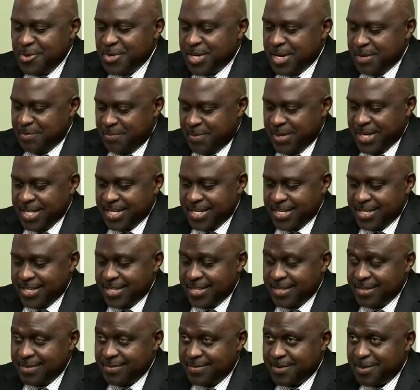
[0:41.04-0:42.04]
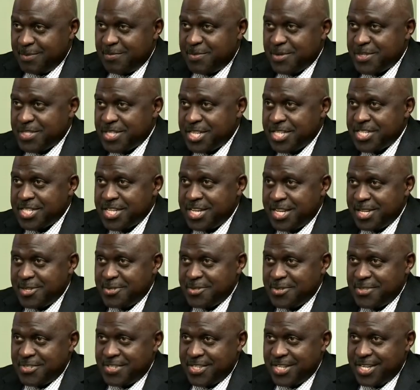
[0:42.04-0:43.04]
You campaigned for presidential
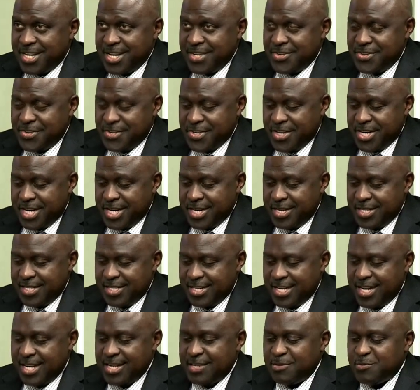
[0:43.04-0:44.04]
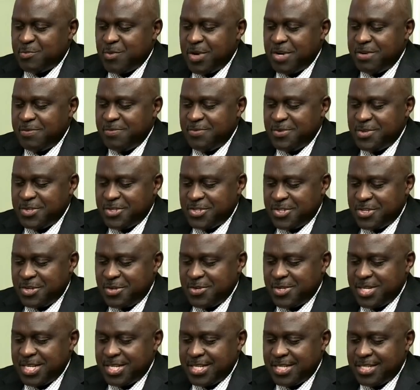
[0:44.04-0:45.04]
elections in Nigeria, and one of your
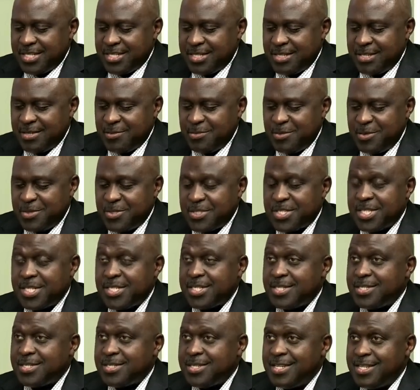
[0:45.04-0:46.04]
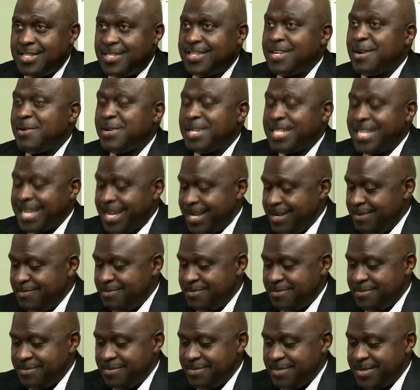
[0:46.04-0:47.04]
slogans was that it's our
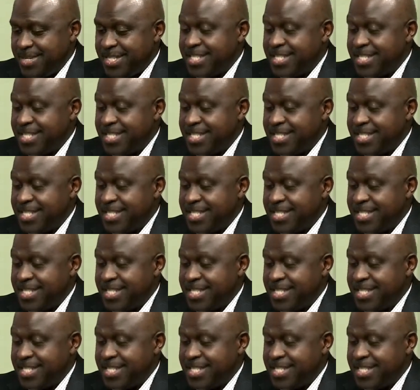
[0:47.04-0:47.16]
time.